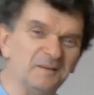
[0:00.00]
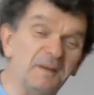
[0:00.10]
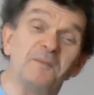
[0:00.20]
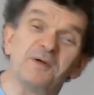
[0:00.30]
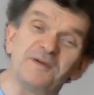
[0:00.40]

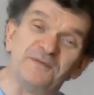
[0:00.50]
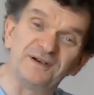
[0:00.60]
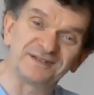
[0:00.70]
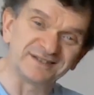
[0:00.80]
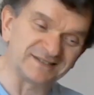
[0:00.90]
one of the
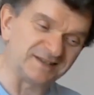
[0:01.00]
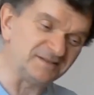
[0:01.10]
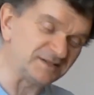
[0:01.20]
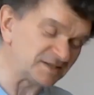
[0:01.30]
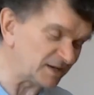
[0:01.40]
first things I
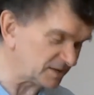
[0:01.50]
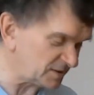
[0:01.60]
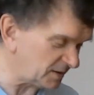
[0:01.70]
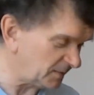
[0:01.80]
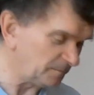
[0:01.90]
noticed,
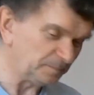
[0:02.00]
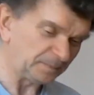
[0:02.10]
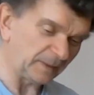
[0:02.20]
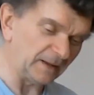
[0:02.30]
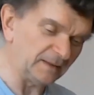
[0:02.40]
actually.
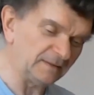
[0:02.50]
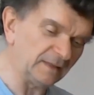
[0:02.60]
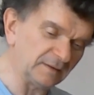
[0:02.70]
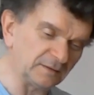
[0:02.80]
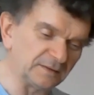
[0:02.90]
The
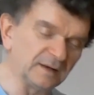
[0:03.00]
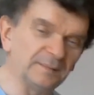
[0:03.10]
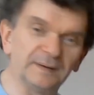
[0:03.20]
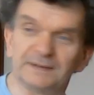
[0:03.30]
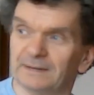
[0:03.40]
other good thing
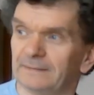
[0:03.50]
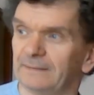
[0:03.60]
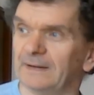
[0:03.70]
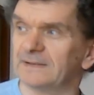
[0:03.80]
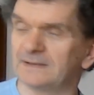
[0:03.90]
about it
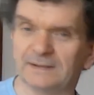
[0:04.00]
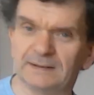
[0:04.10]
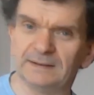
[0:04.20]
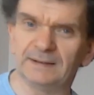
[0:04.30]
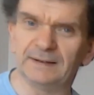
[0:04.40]
is
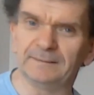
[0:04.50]
the